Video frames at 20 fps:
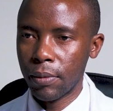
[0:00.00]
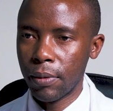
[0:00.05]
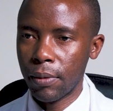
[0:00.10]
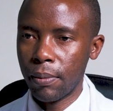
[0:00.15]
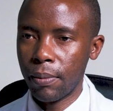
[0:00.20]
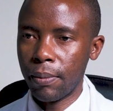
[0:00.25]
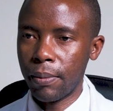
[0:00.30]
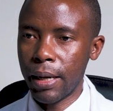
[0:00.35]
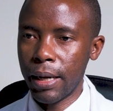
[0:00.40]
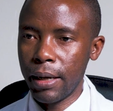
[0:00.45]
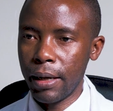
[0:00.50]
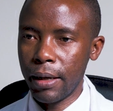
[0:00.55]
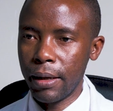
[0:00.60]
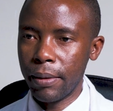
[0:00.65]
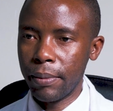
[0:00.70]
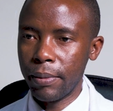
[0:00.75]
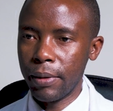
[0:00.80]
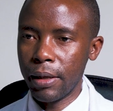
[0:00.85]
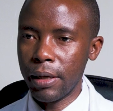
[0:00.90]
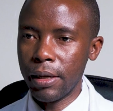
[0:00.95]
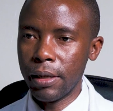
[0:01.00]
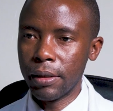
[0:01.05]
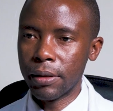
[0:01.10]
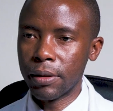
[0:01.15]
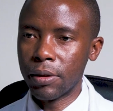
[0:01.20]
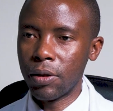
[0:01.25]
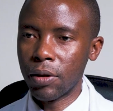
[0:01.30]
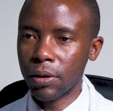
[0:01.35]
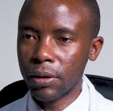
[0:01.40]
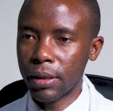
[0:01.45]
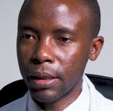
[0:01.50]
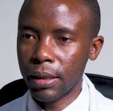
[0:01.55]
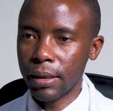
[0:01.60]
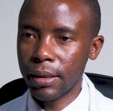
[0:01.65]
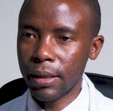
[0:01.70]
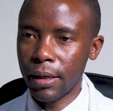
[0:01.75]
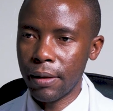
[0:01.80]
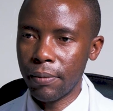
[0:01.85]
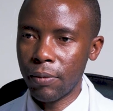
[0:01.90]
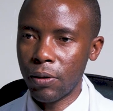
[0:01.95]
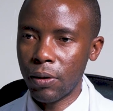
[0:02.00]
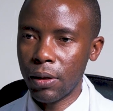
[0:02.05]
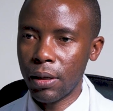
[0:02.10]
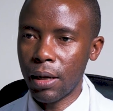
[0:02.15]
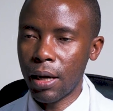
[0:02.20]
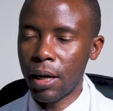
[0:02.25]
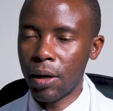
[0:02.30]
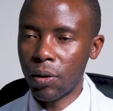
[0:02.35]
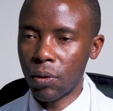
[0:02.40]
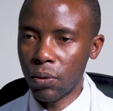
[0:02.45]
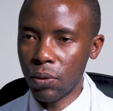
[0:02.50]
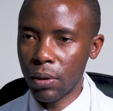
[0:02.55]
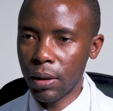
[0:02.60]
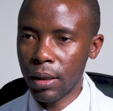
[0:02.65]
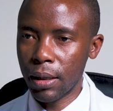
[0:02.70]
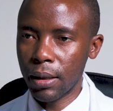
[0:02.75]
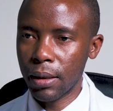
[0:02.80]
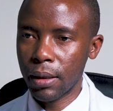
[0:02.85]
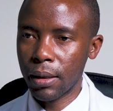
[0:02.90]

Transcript: my name is Dr. Simon Arunga.